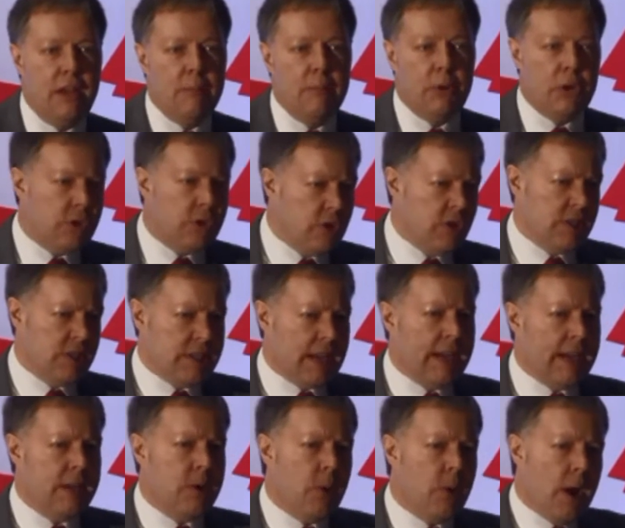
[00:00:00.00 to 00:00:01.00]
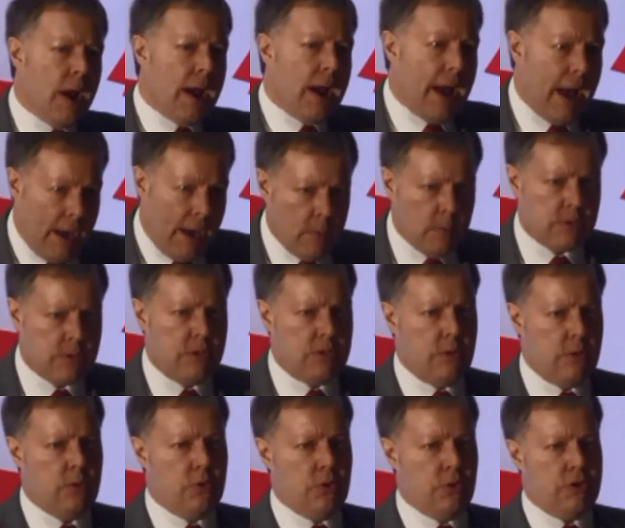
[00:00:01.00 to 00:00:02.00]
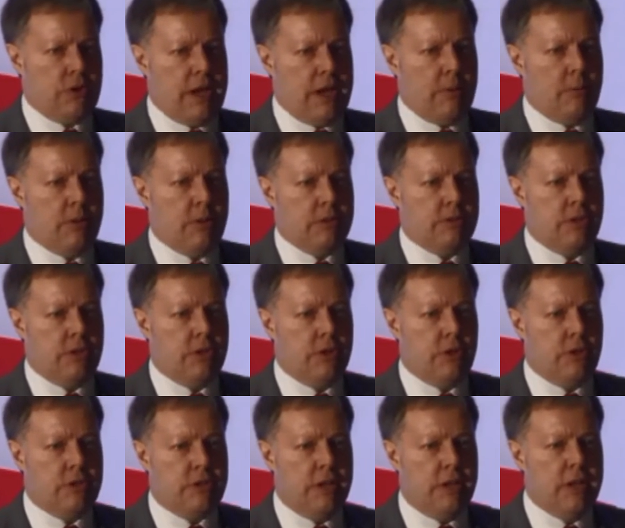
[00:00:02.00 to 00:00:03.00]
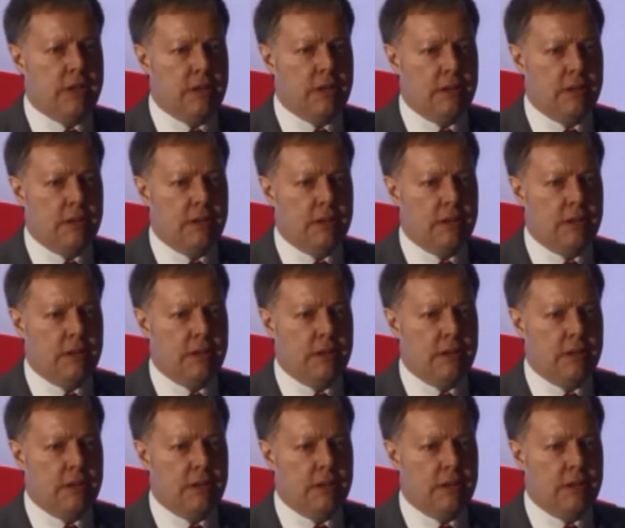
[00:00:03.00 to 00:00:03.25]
But it doesn't tell you how to do good network security.